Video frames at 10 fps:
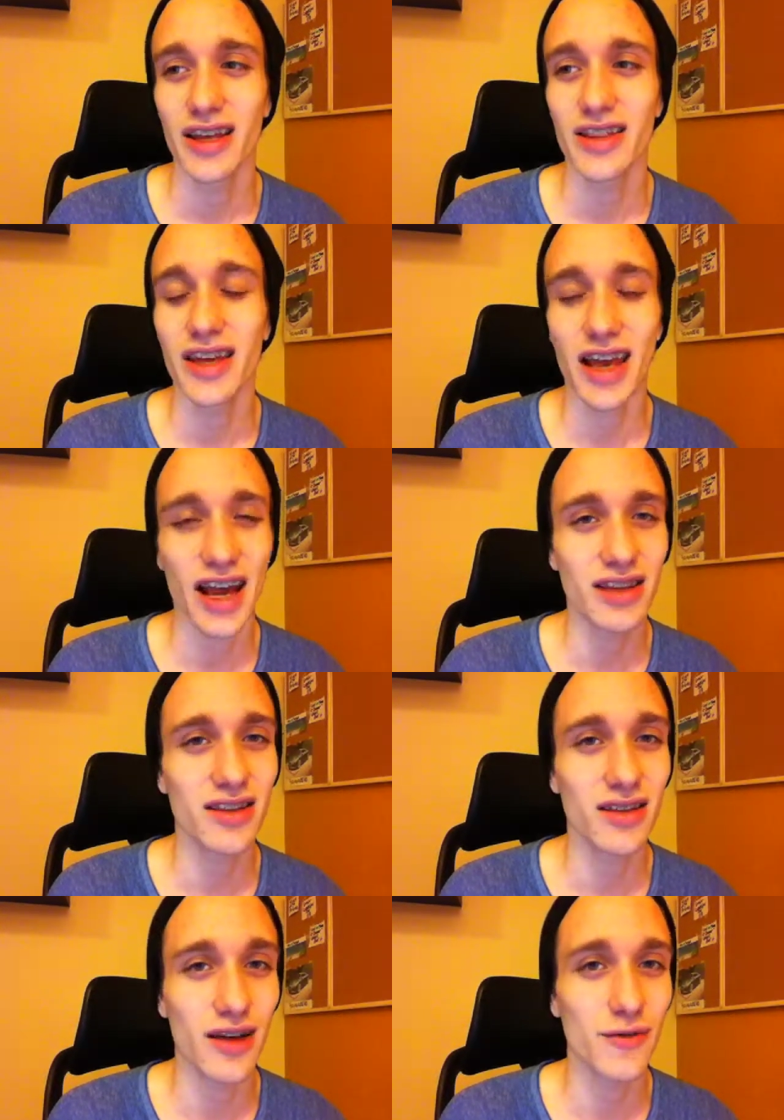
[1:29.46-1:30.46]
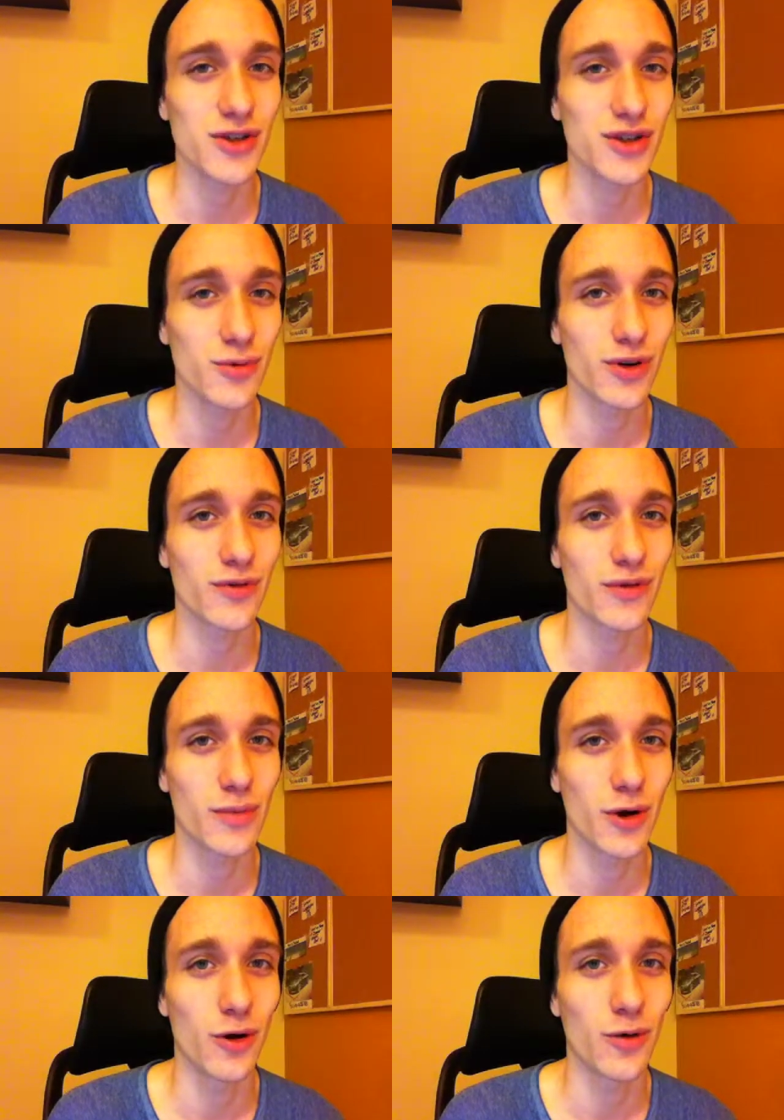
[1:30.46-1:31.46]
they had the leverage to work
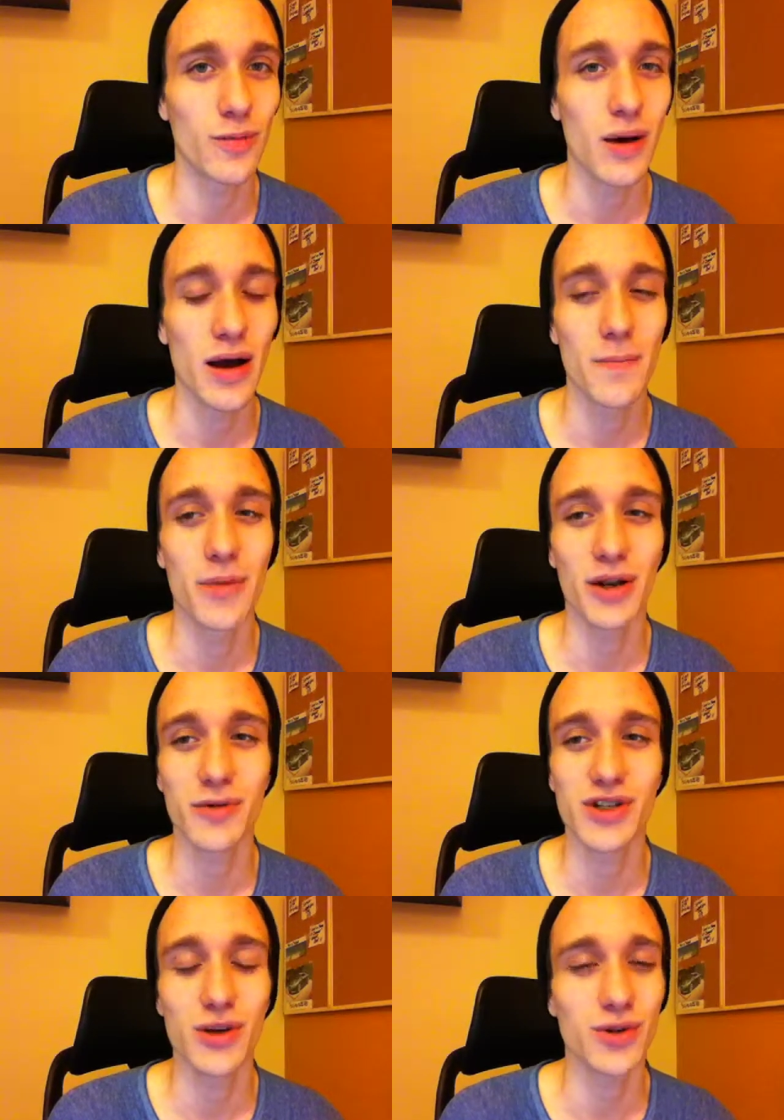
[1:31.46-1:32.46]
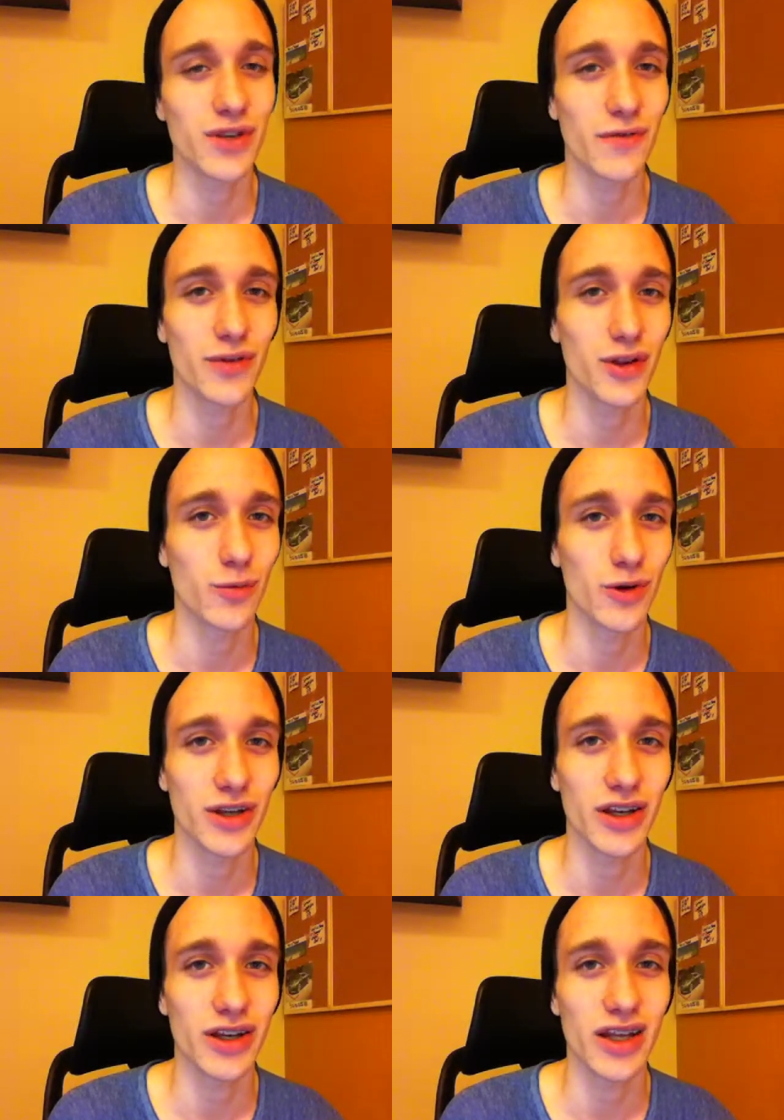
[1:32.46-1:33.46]
from home, but it was no different than
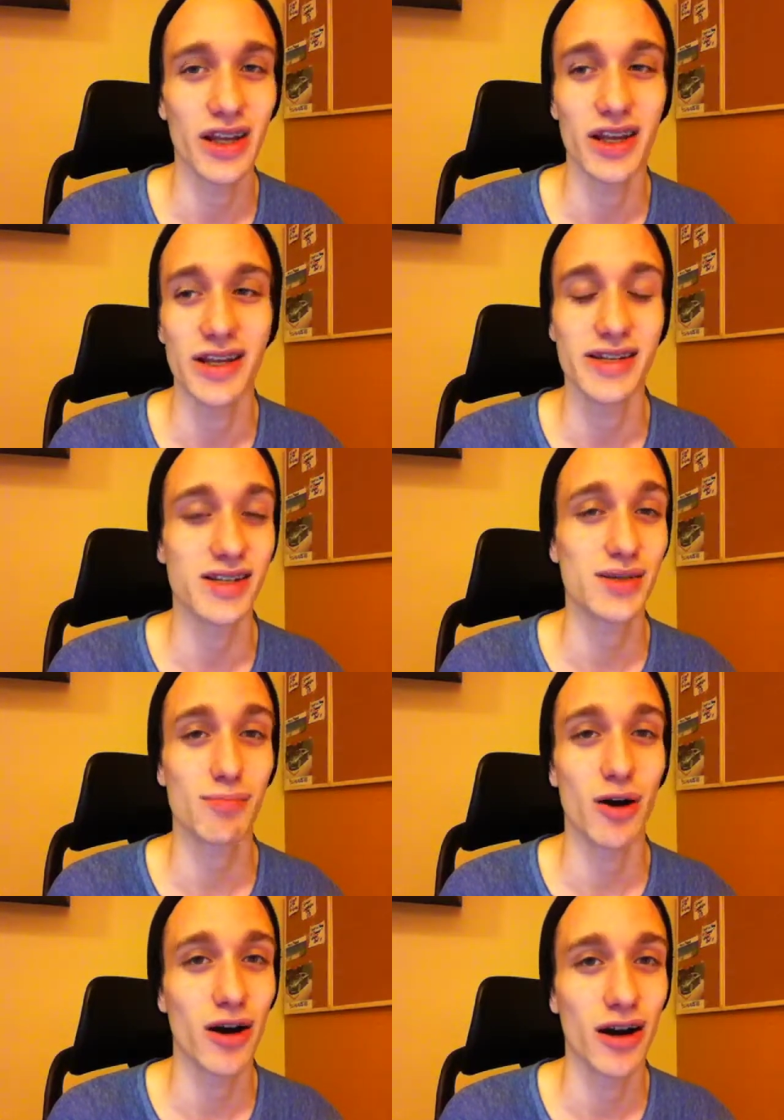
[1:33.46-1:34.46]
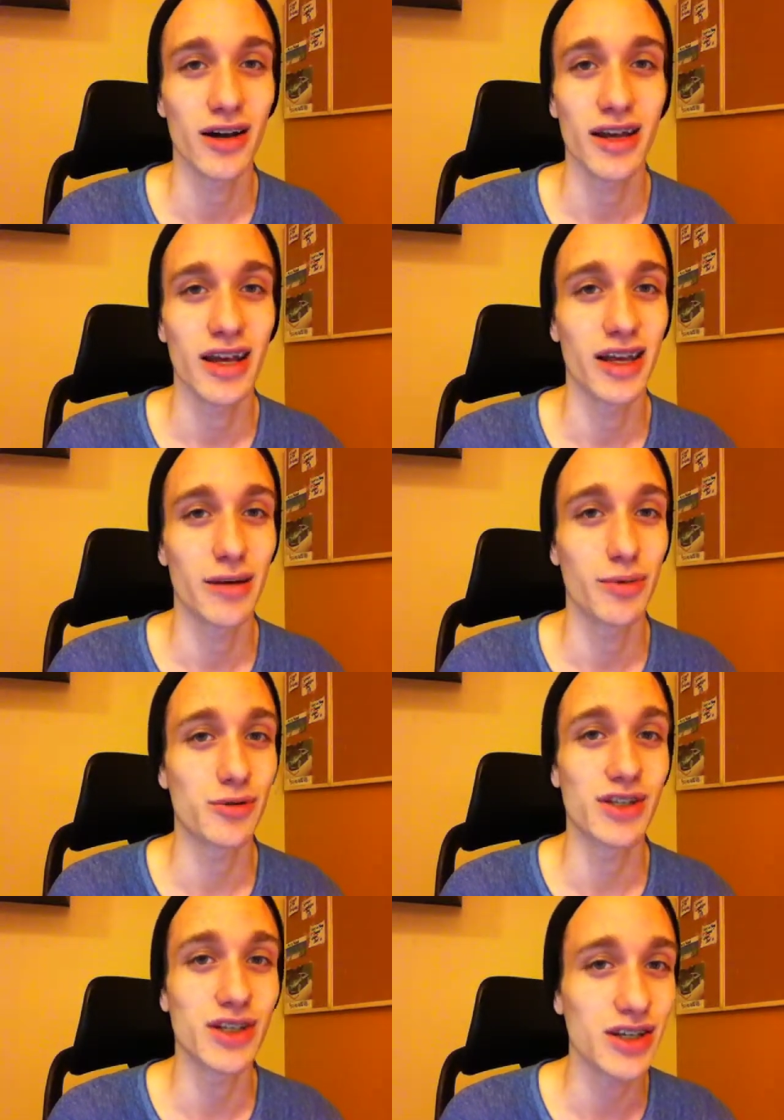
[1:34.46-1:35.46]
working in a spa, in a
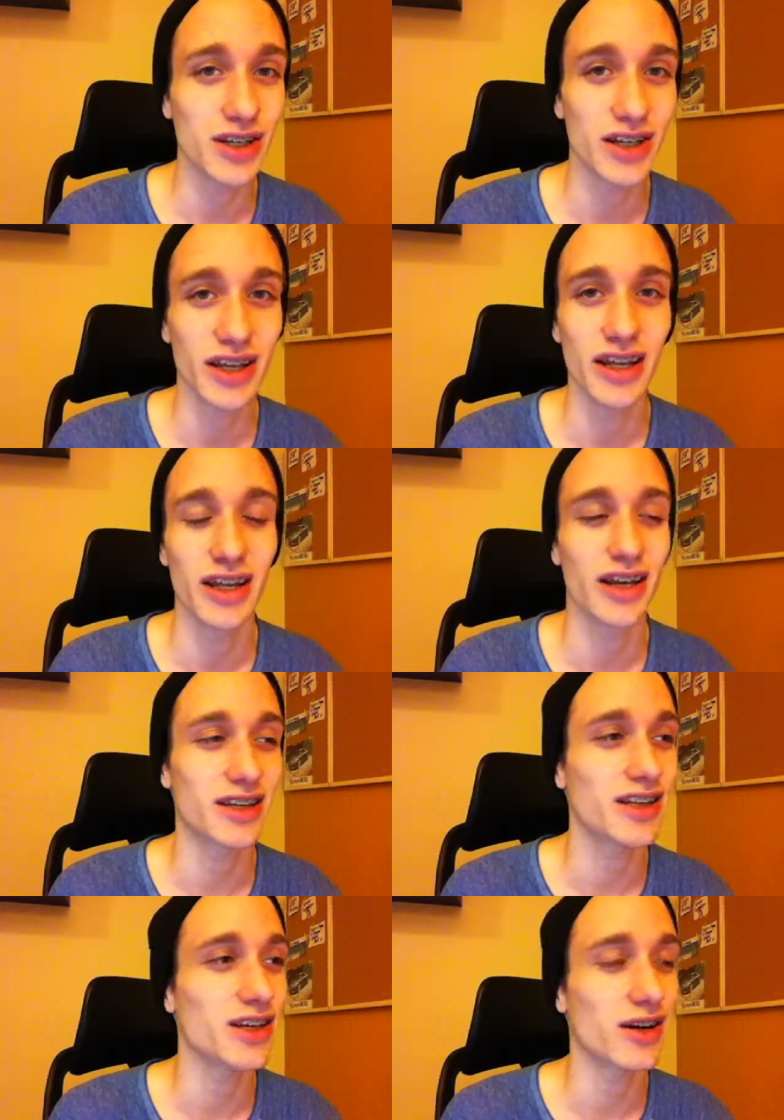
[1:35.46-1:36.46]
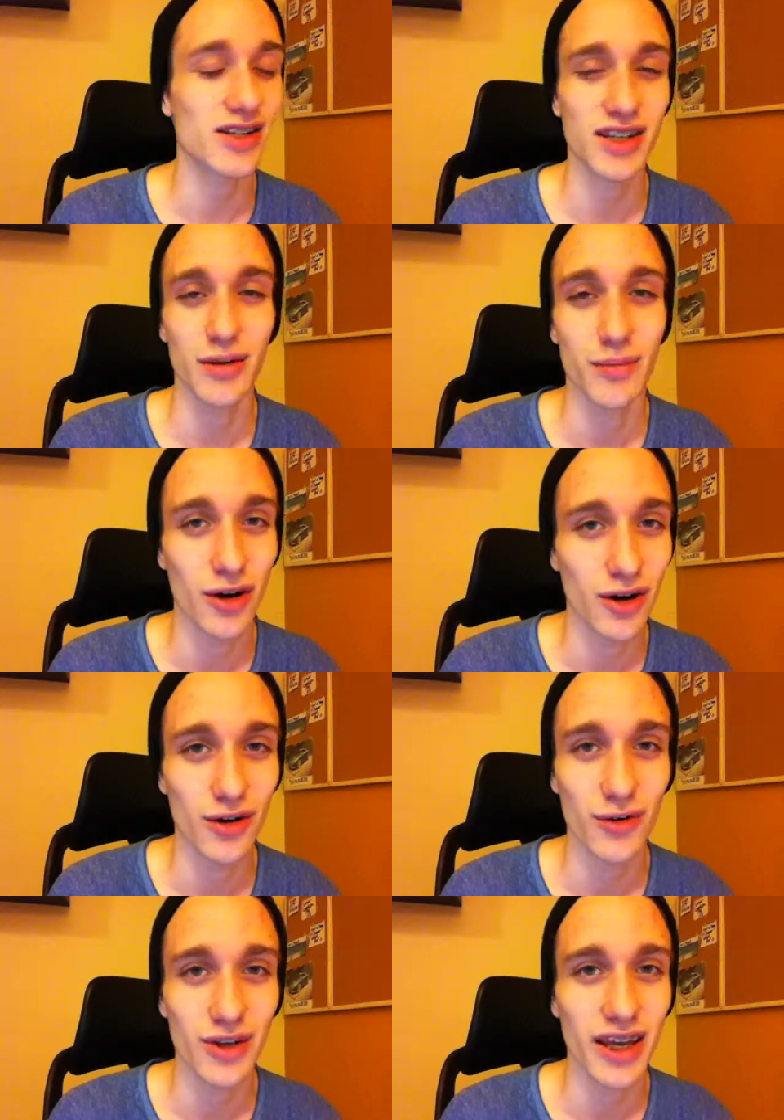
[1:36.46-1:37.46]
boutique, in a kiosk, in a
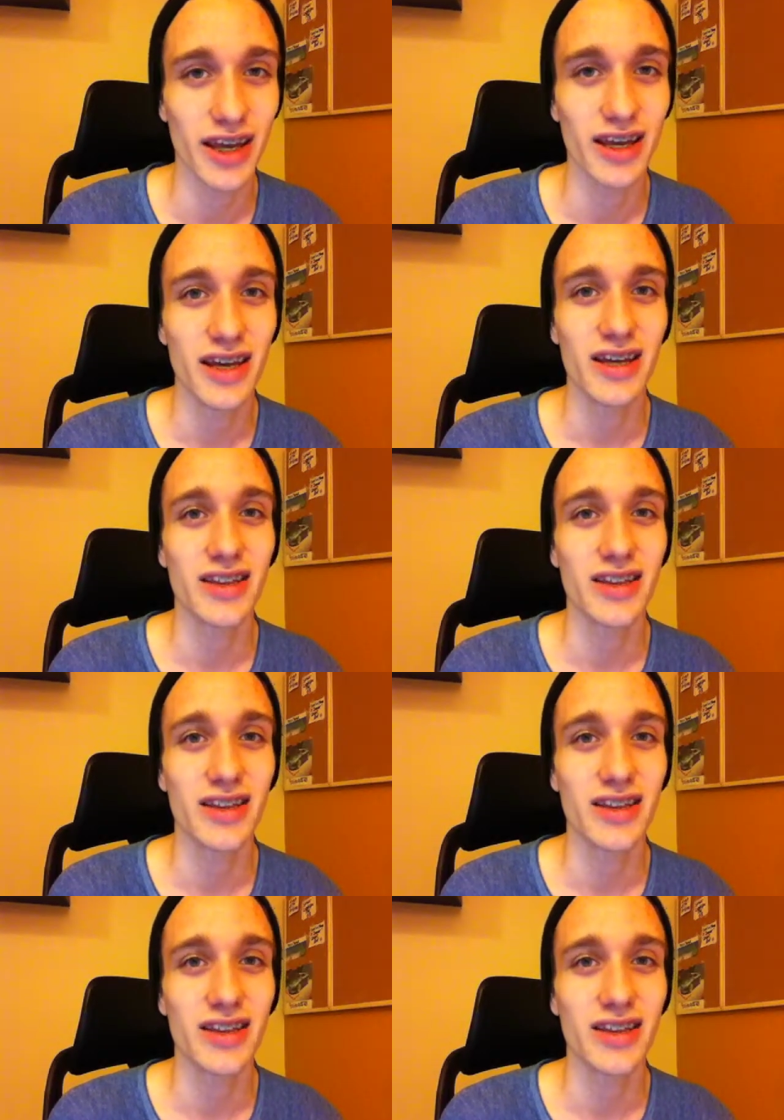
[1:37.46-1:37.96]
mall, okay?